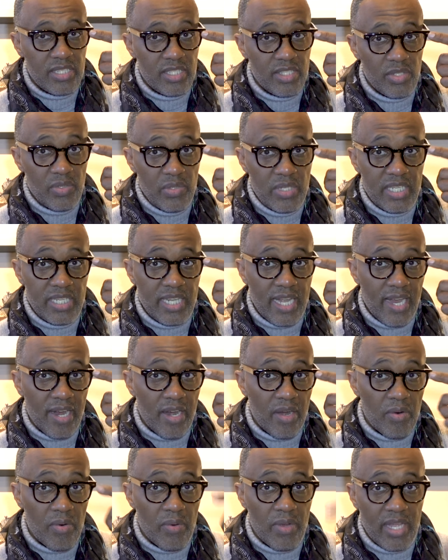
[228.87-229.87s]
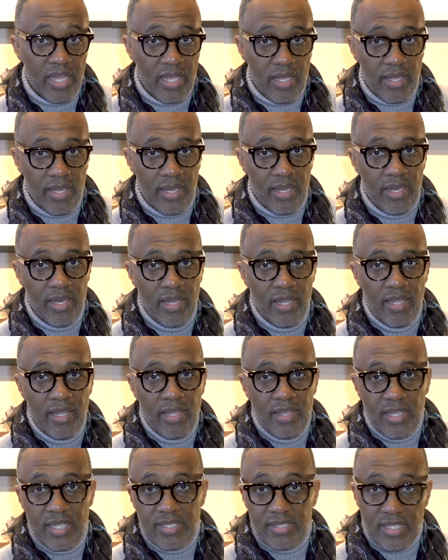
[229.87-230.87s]
the unique arrowhead
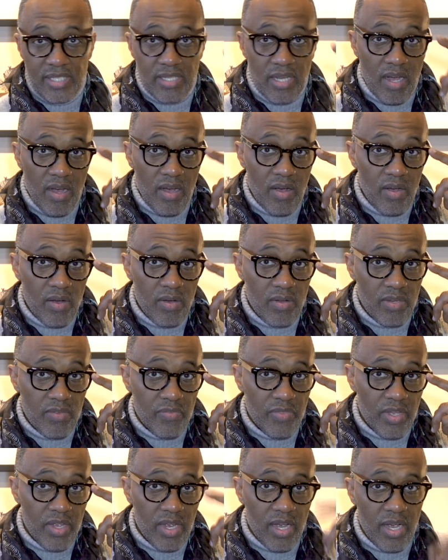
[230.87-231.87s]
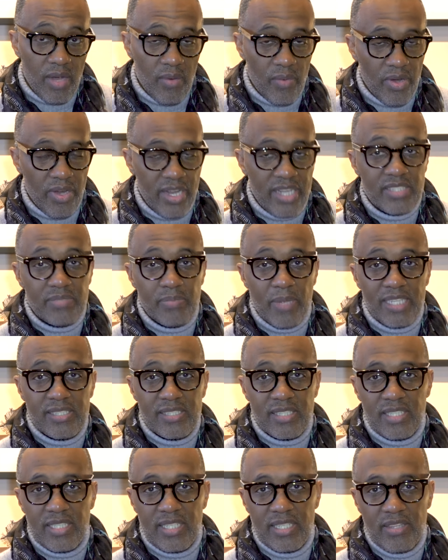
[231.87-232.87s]
that's in all of their eyewear. It's
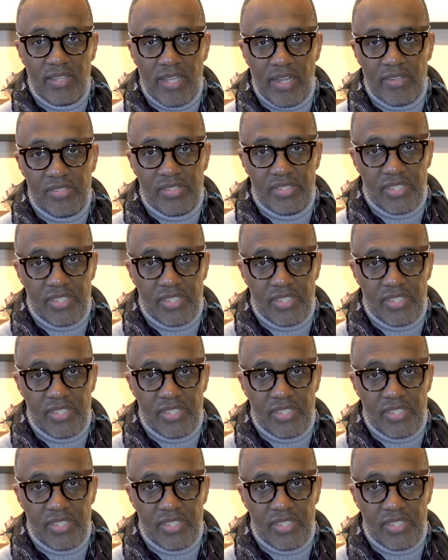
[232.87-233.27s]
basically their